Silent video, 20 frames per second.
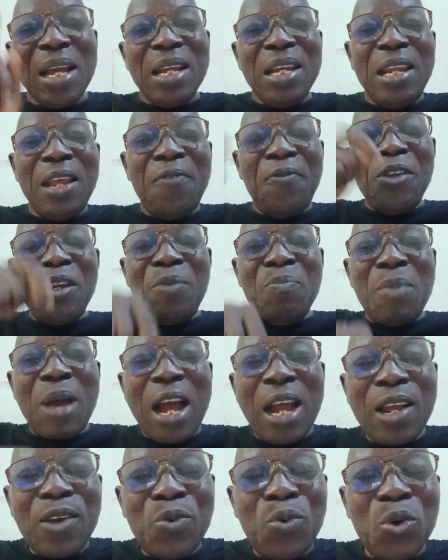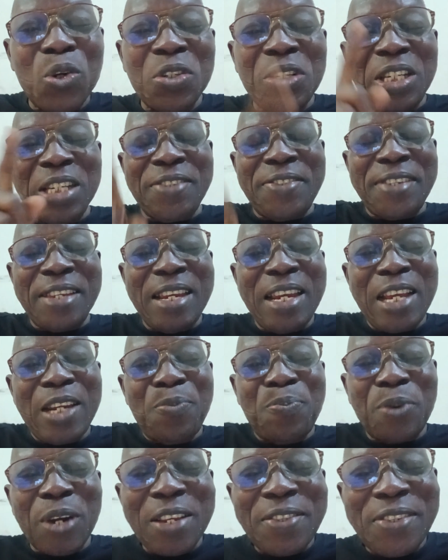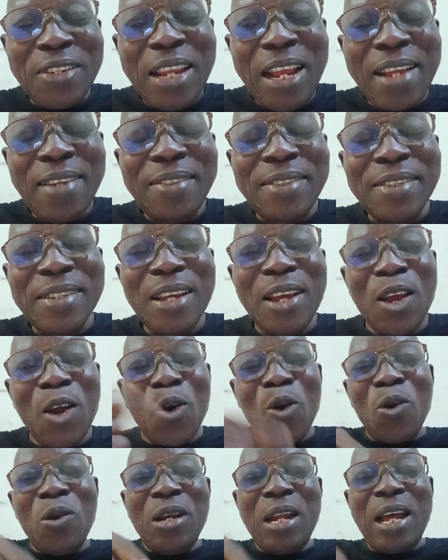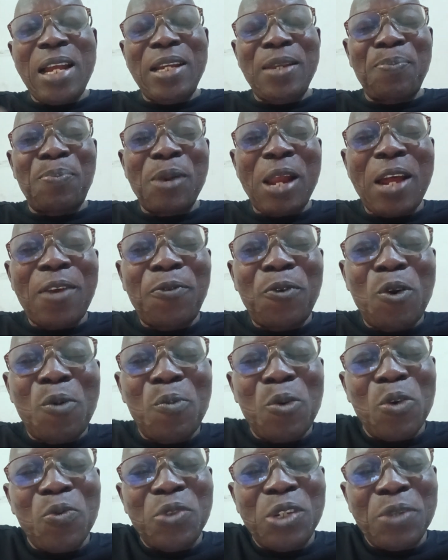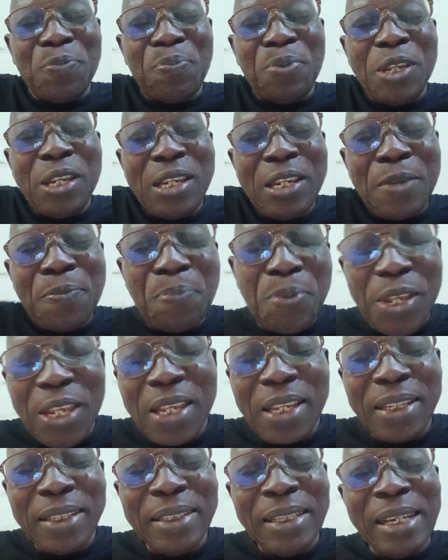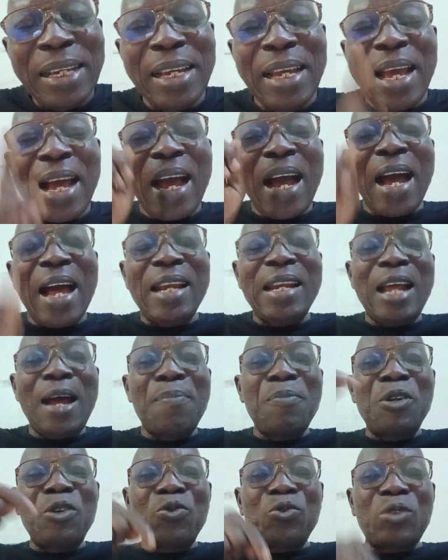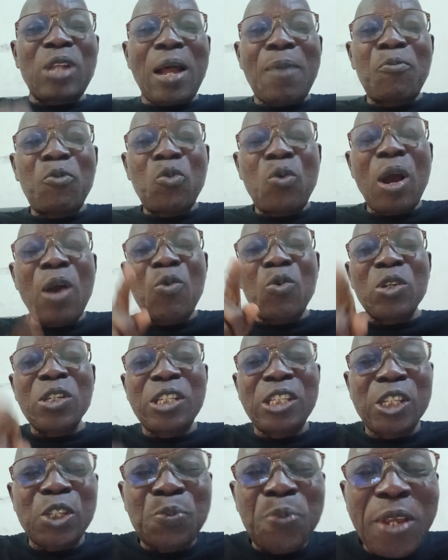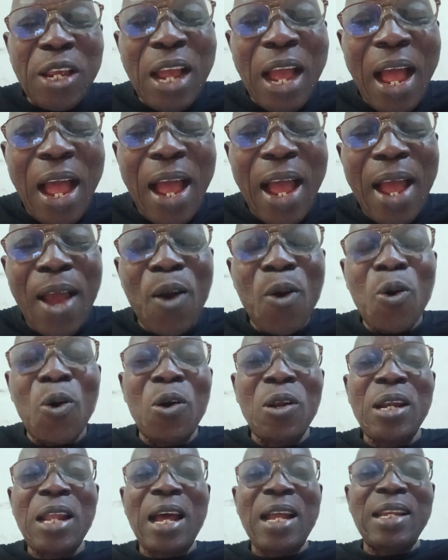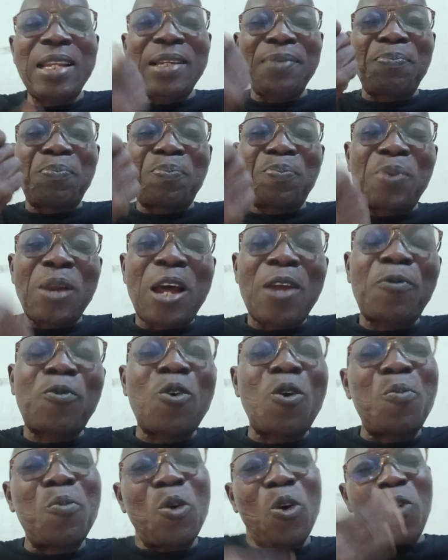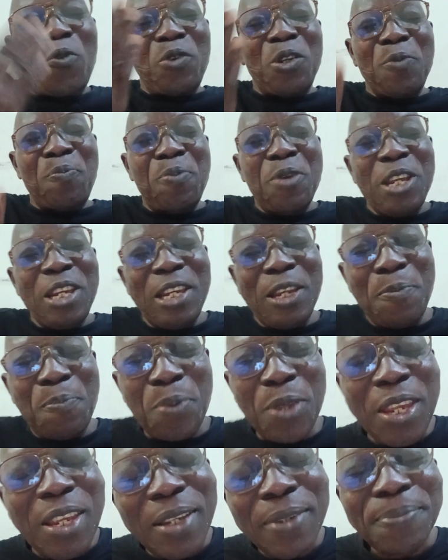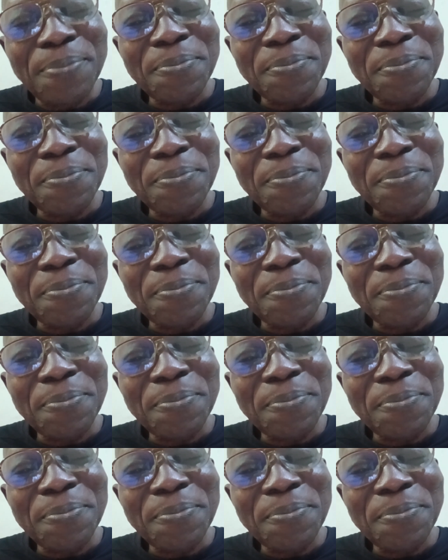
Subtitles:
David Mark was the Senate president under the platform of the PDP. And Aminu Tambuwa was the speaker under the platform of the PDP.